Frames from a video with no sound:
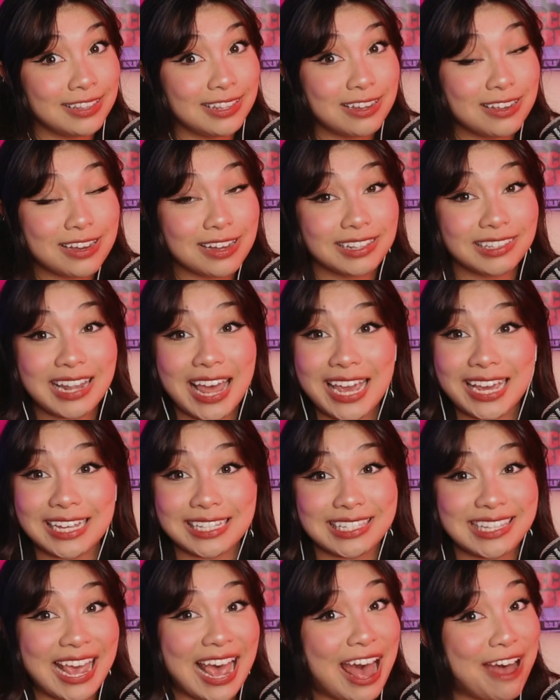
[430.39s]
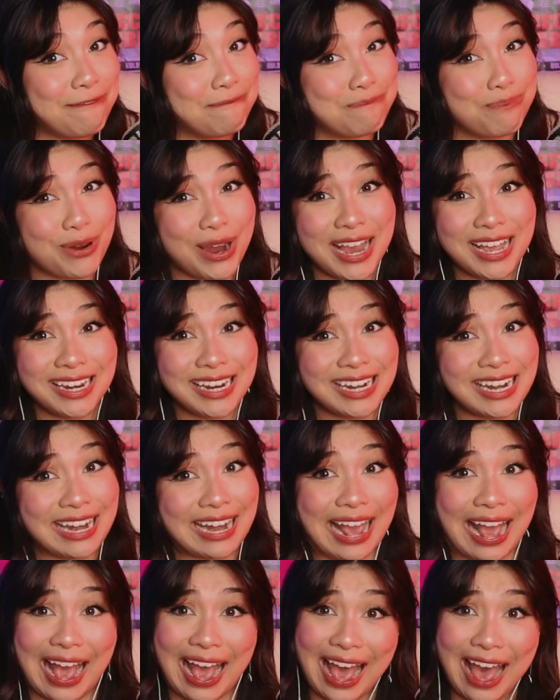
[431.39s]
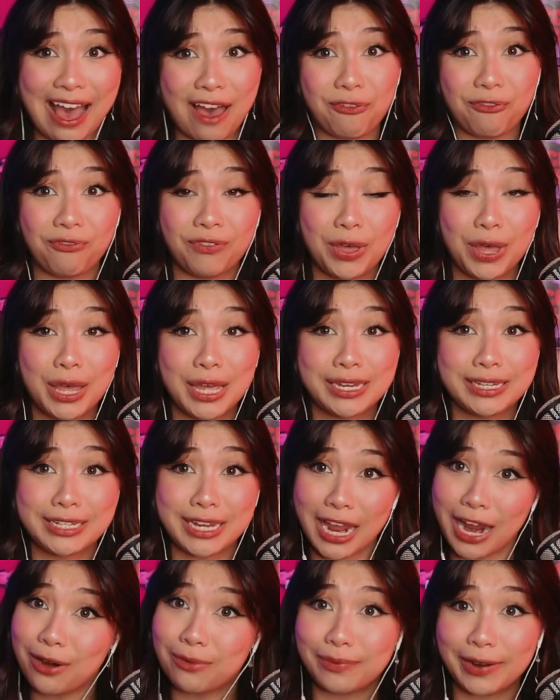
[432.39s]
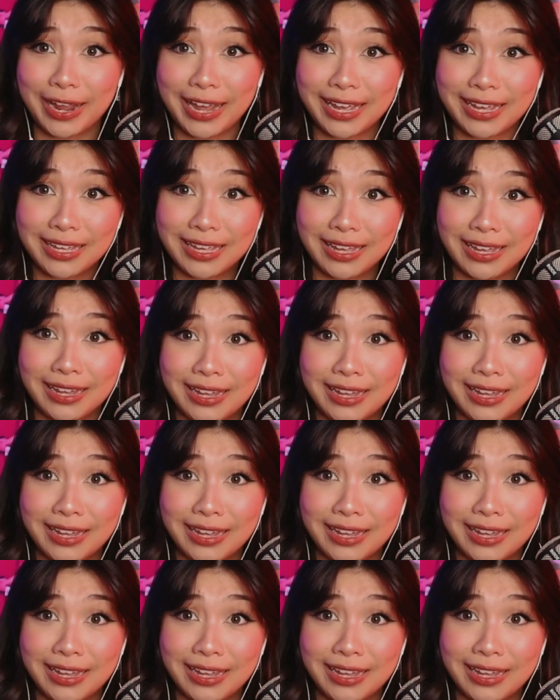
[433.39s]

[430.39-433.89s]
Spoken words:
look like it's half Brayden and half Derek.